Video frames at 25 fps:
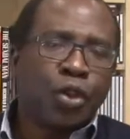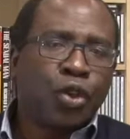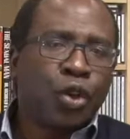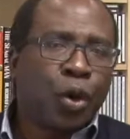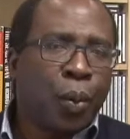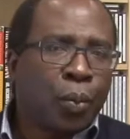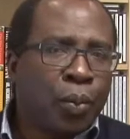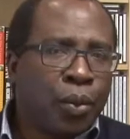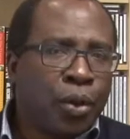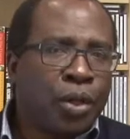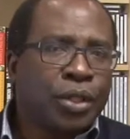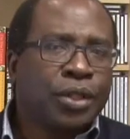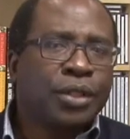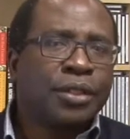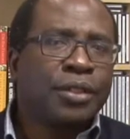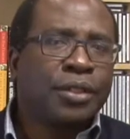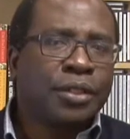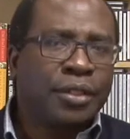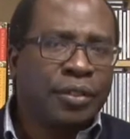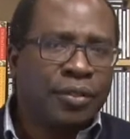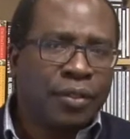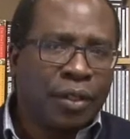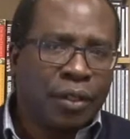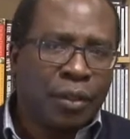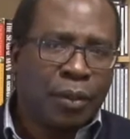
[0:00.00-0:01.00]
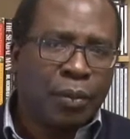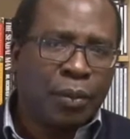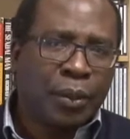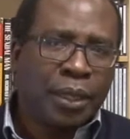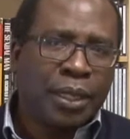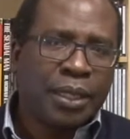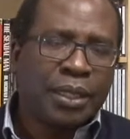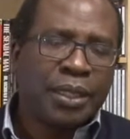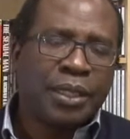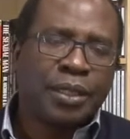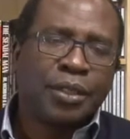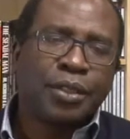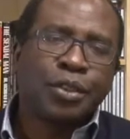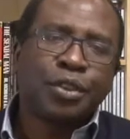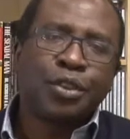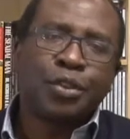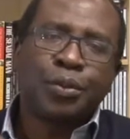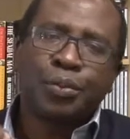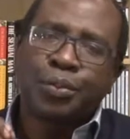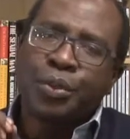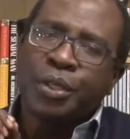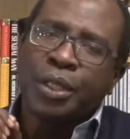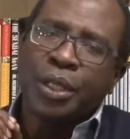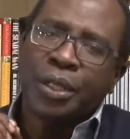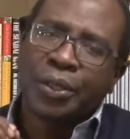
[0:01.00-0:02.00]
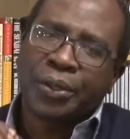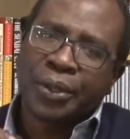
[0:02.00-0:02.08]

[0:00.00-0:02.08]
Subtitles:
your personal development should be a